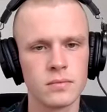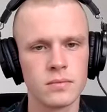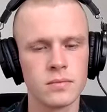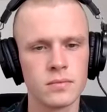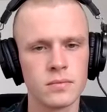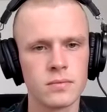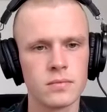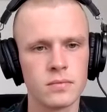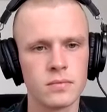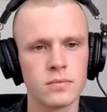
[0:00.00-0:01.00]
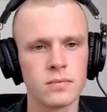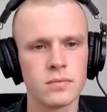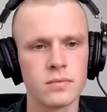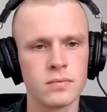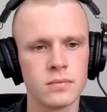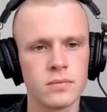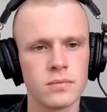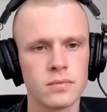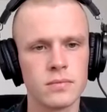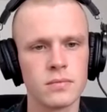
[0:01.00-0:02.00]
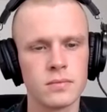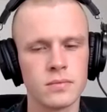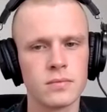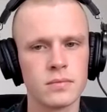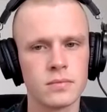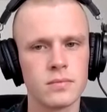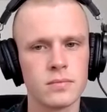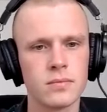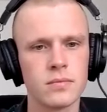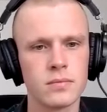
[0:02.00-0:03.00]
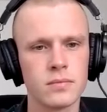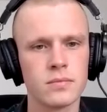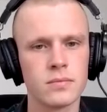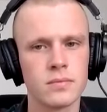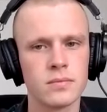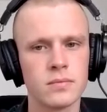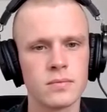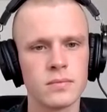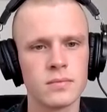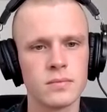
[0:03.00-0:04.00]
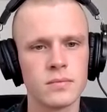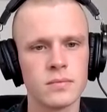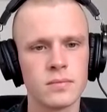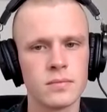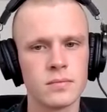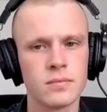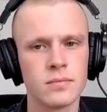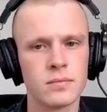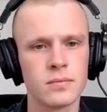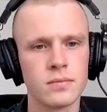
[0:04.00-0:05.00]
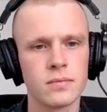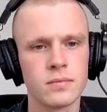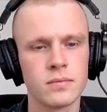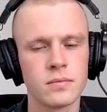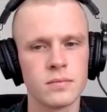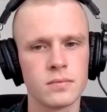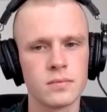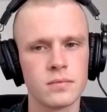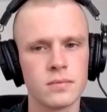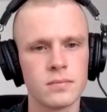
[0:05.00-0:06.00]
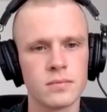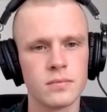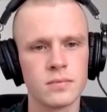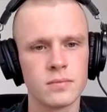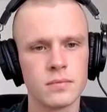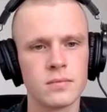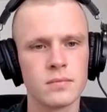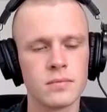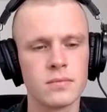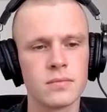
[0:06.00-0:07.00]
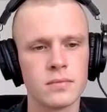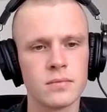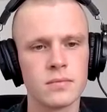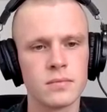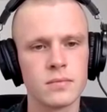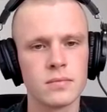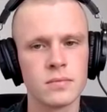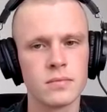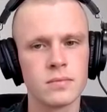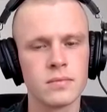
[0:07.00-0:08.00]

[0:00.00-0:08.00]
(not speaking)